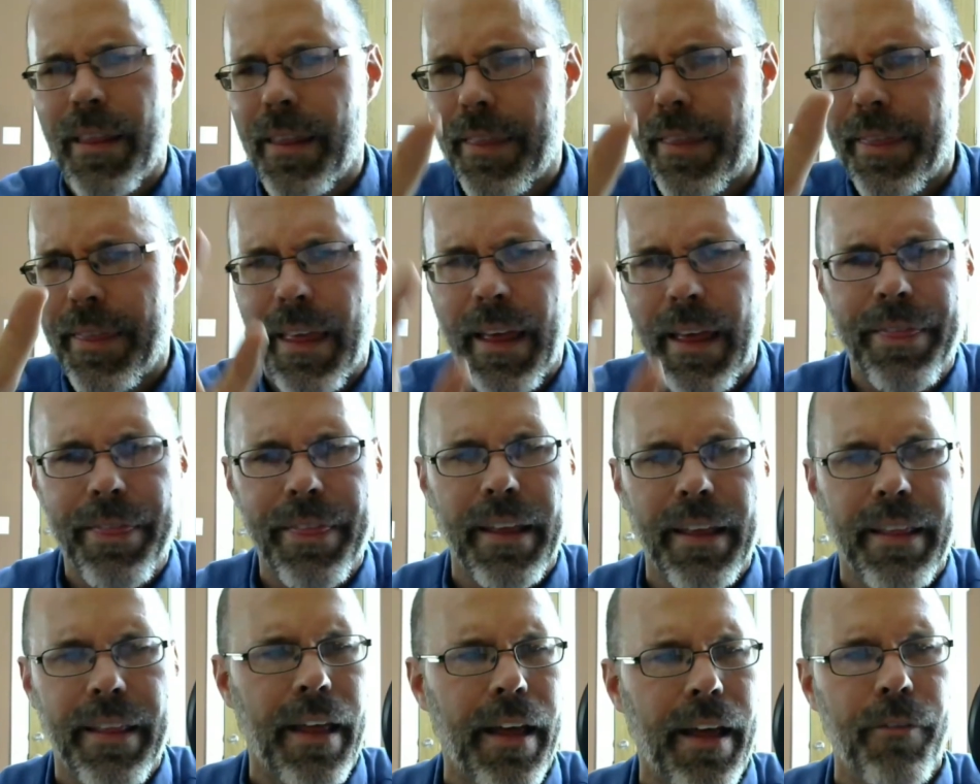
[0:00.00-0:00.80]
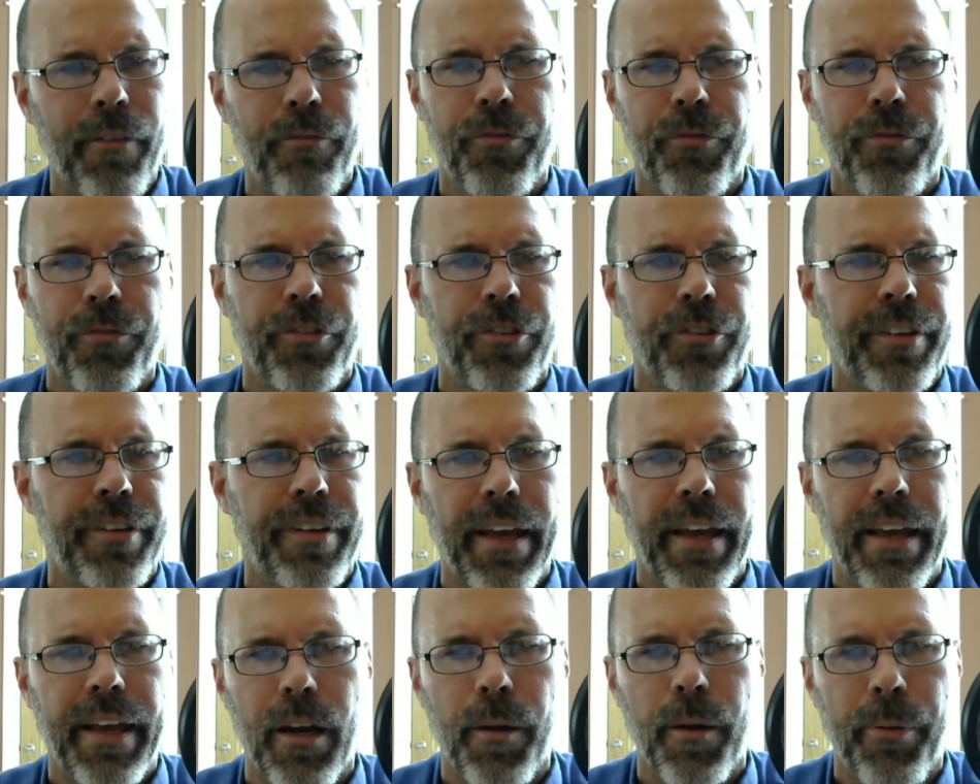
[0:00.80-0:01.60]
I think I've
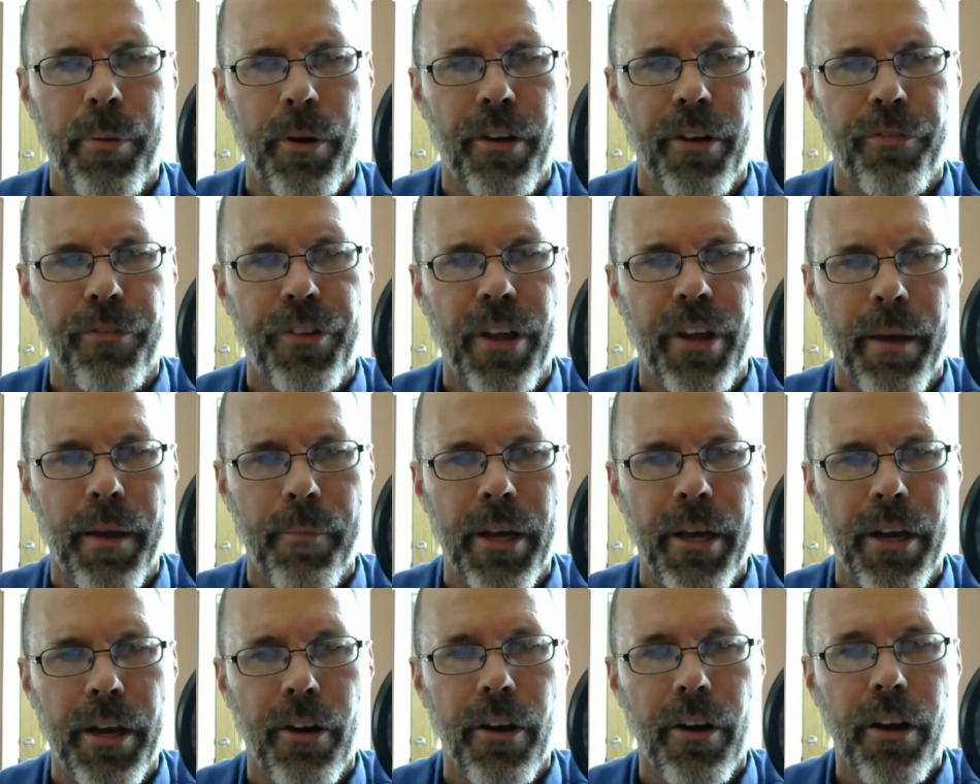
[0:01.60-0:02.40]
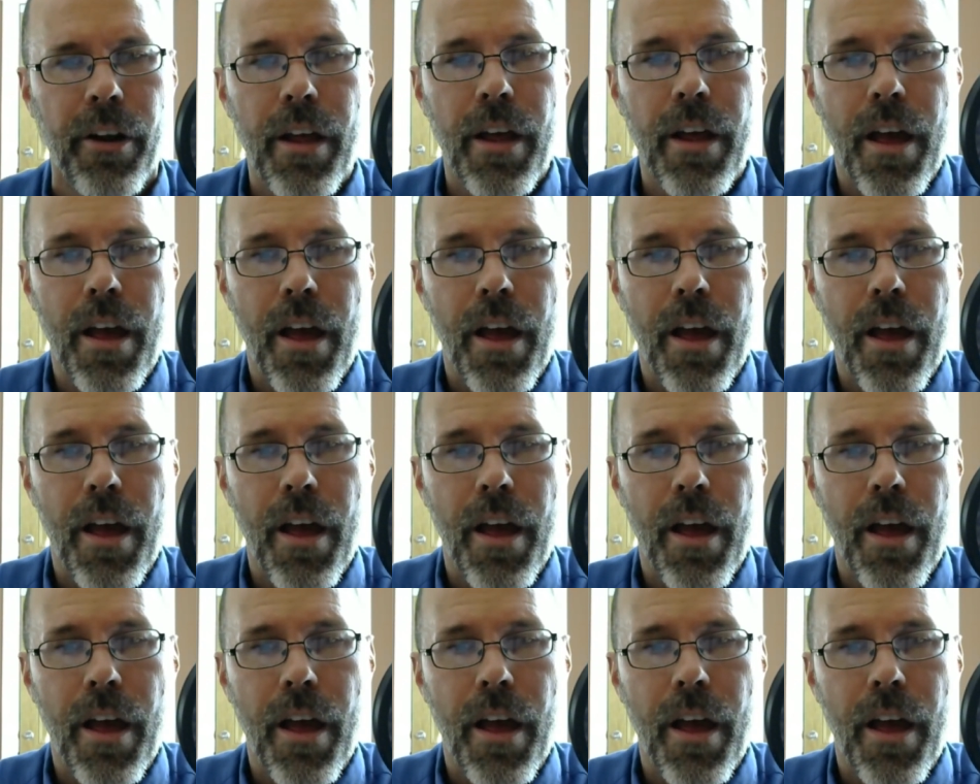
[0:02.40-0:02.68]
taken up enough time here.